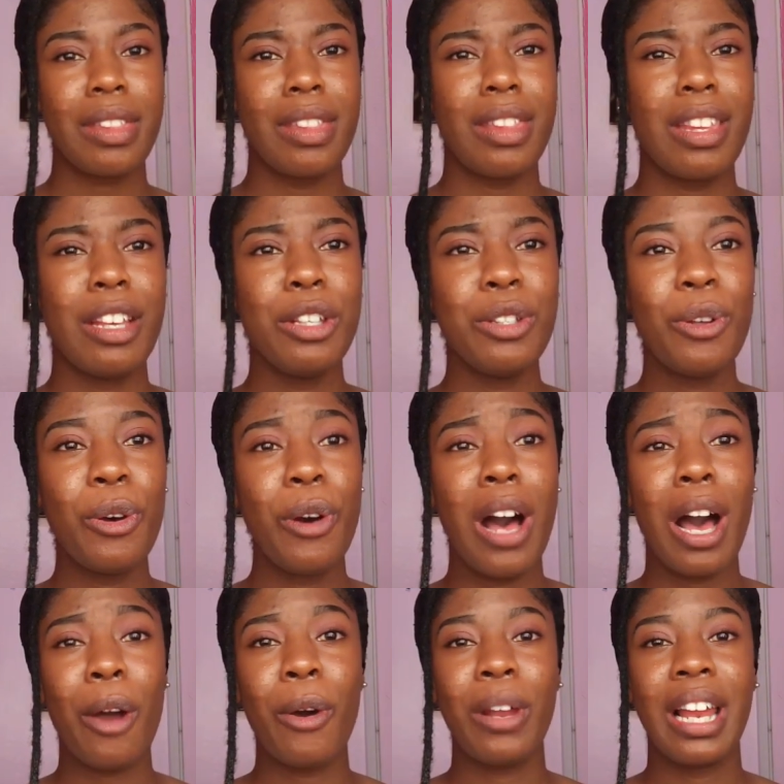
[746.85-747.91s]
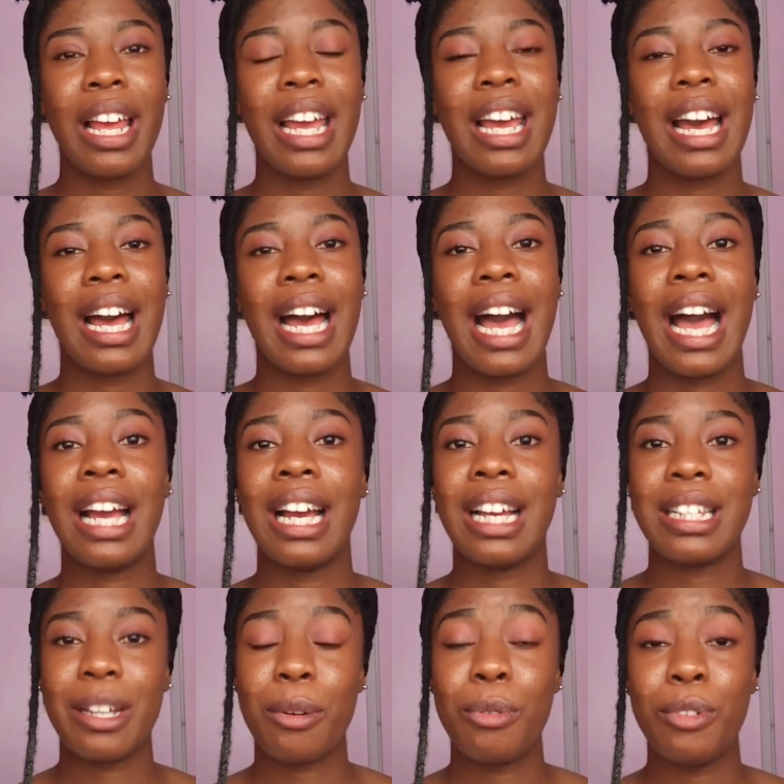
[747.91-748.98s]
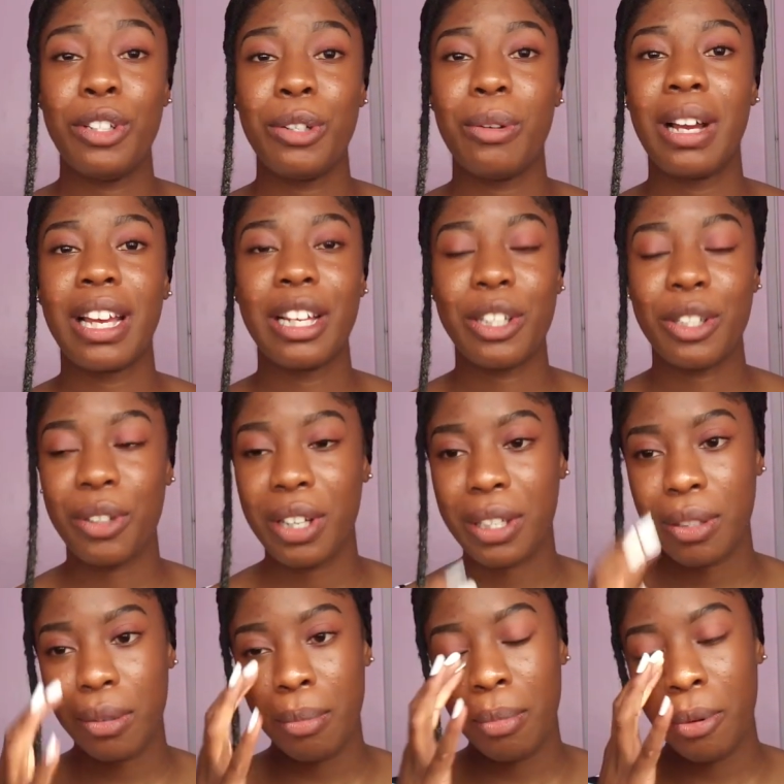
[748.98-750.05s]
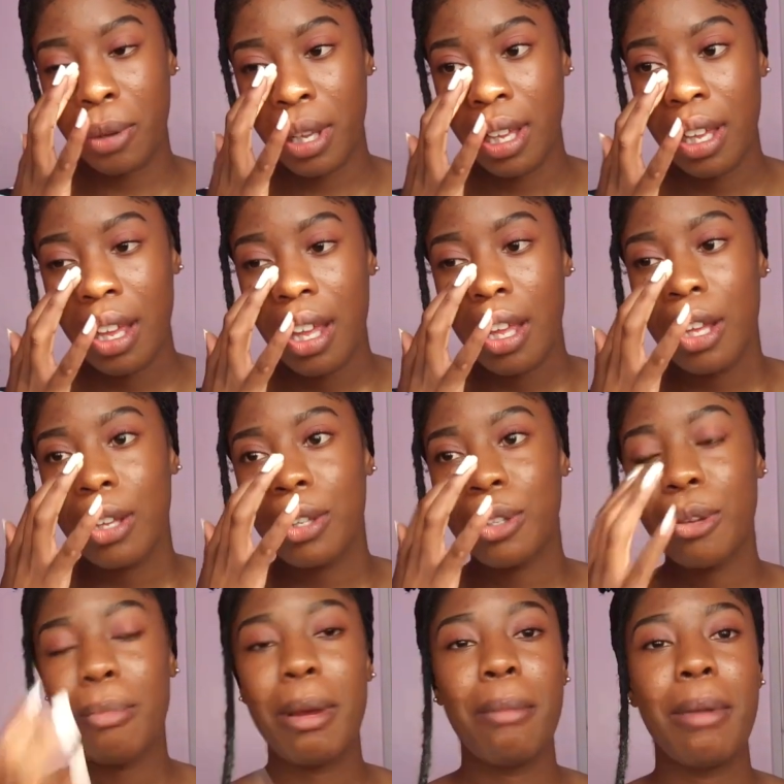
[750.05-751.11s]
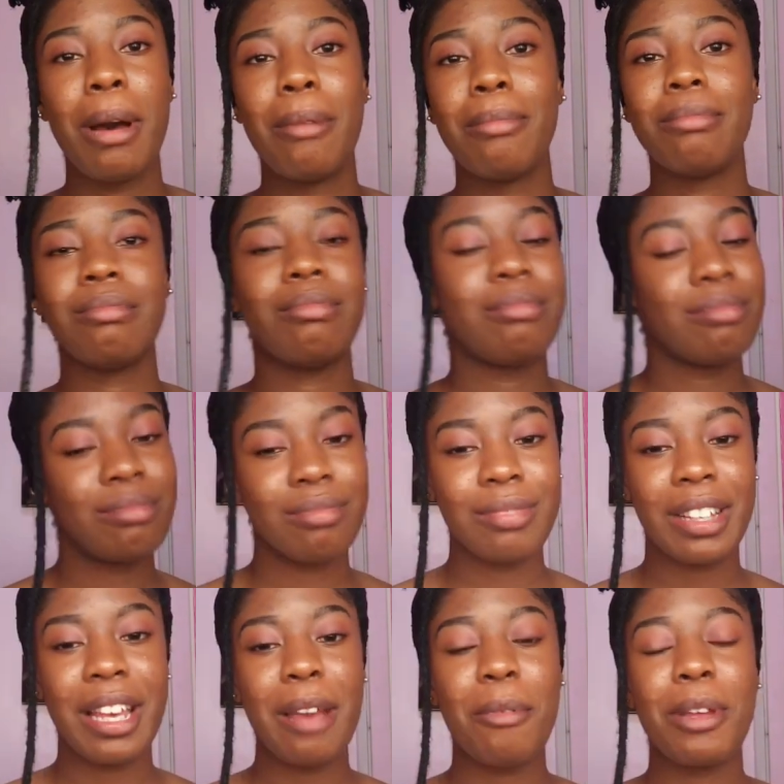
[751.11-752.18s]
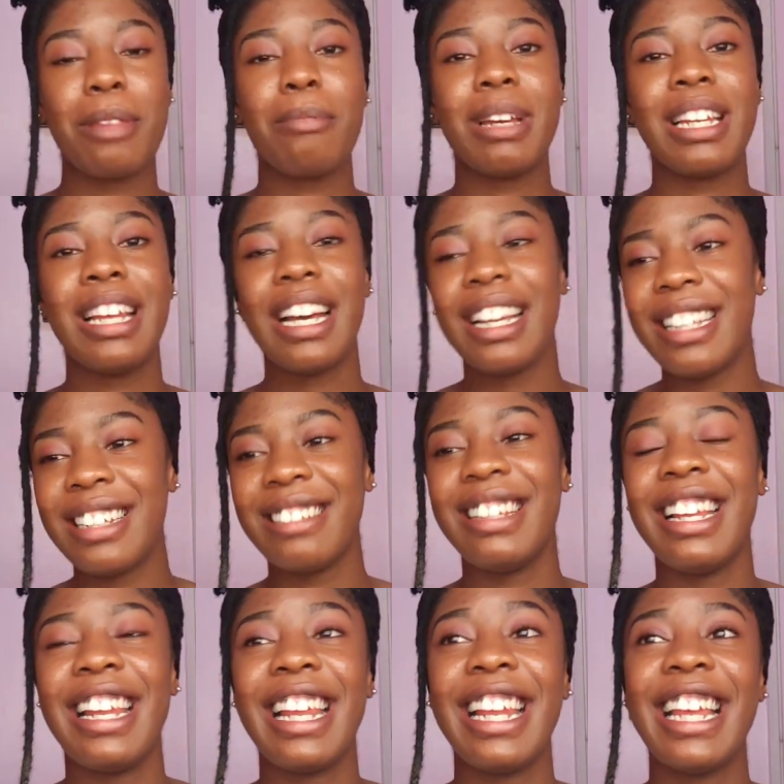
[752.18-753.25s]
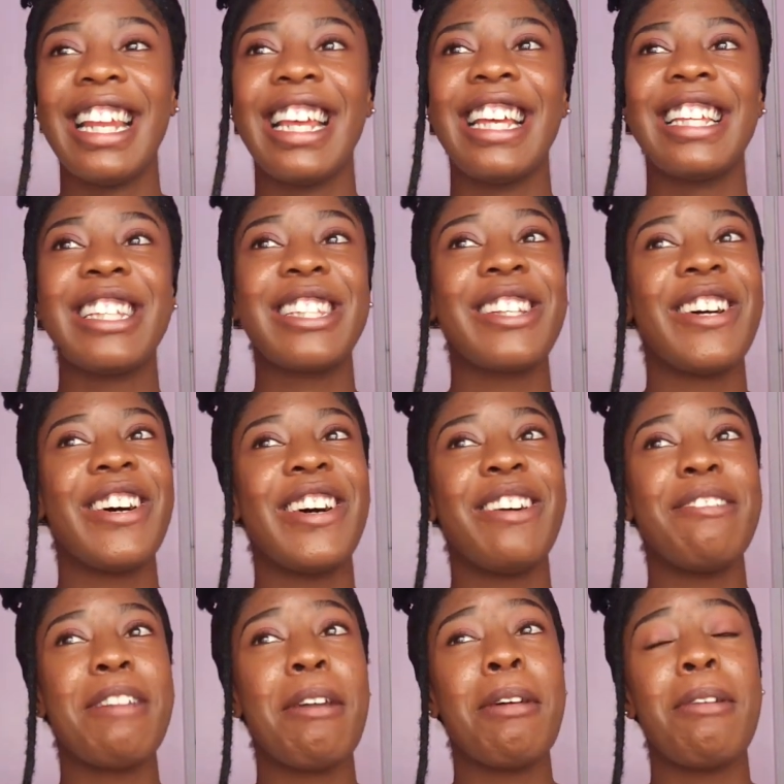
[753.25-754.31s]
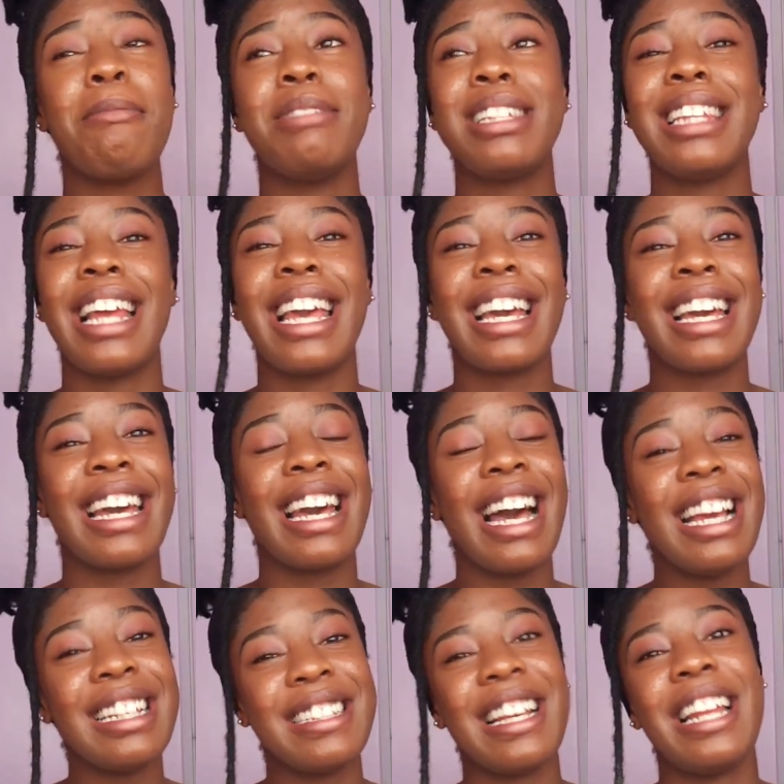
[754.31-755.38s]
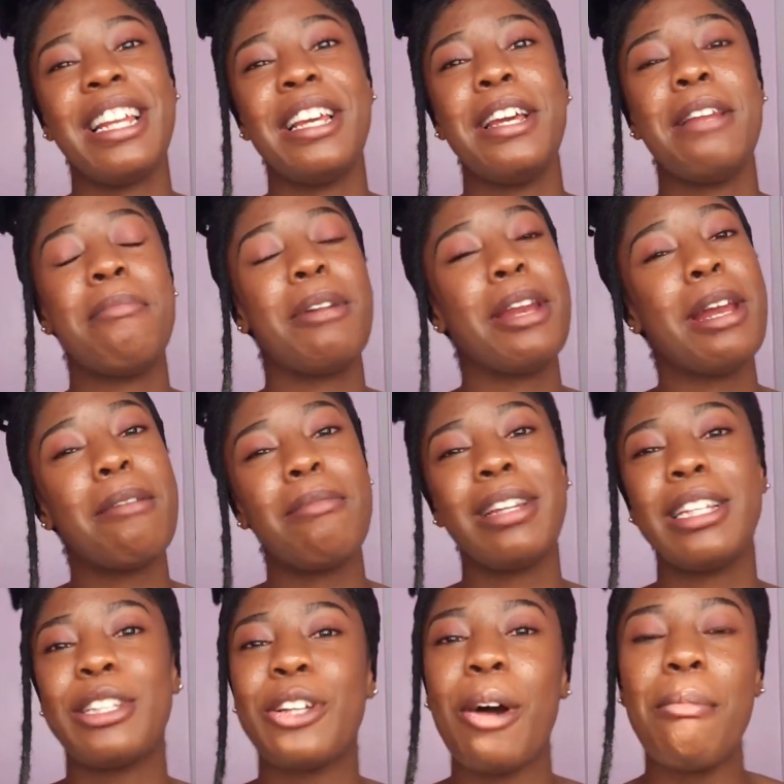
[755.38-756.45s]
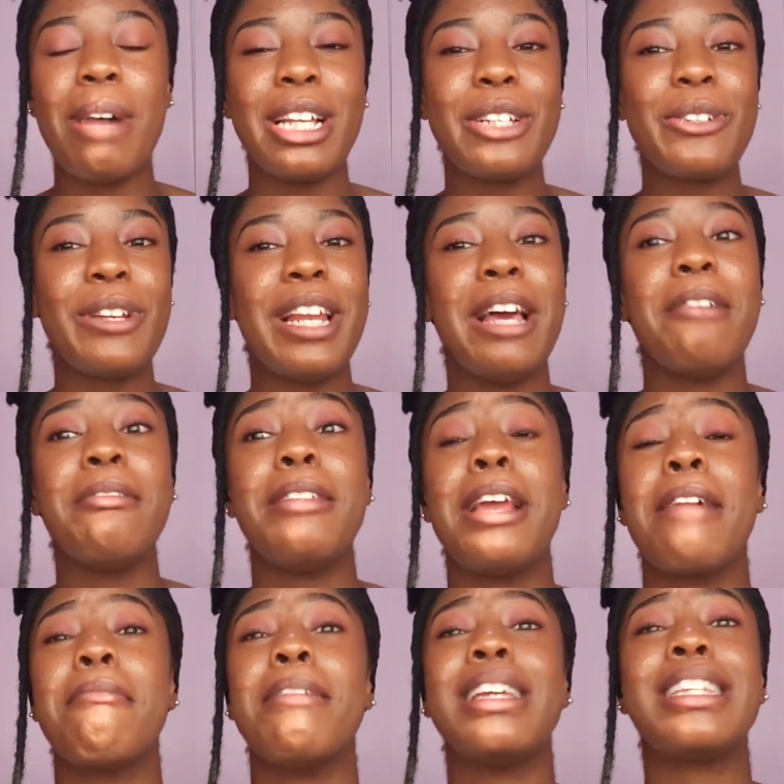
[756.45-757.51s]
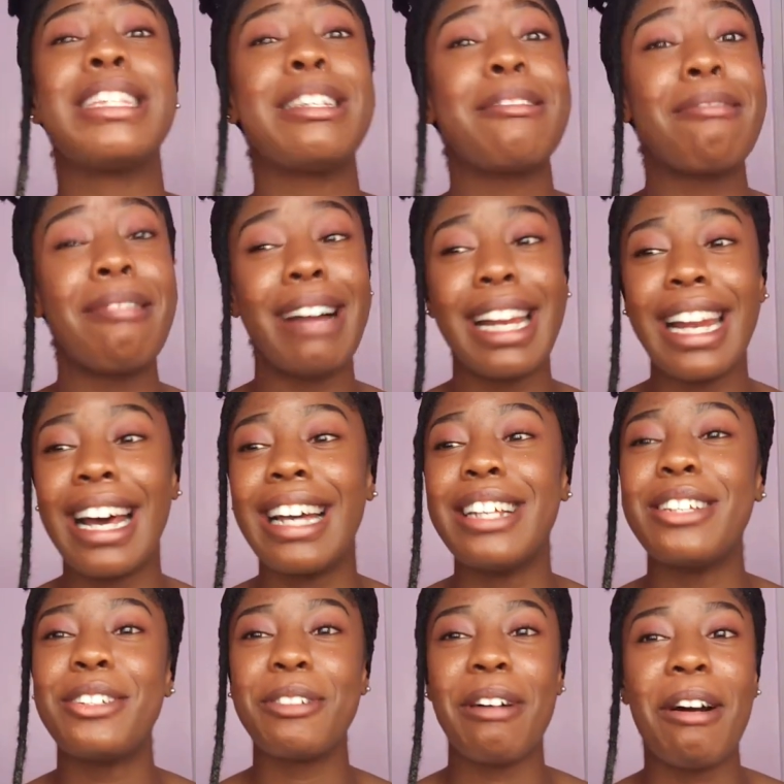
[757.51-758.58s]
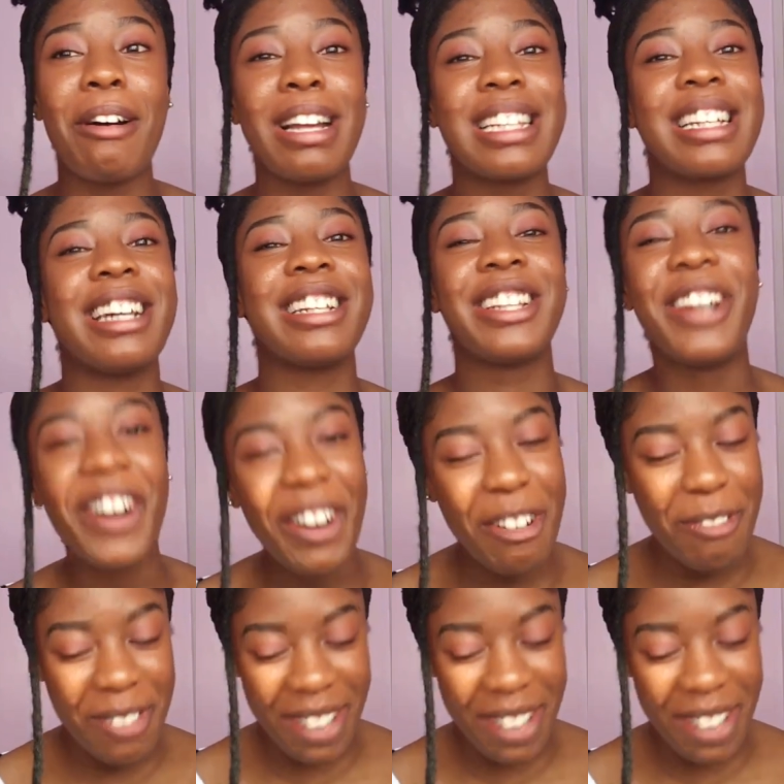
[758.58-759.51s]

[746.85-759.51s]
So ako like, atakujua kesho asubuhi. So my mom came with my dad, nini, nini. So my mom is like, guys, Shirlene, bada mlichoma shule. Let me see kwa na jua watachoma.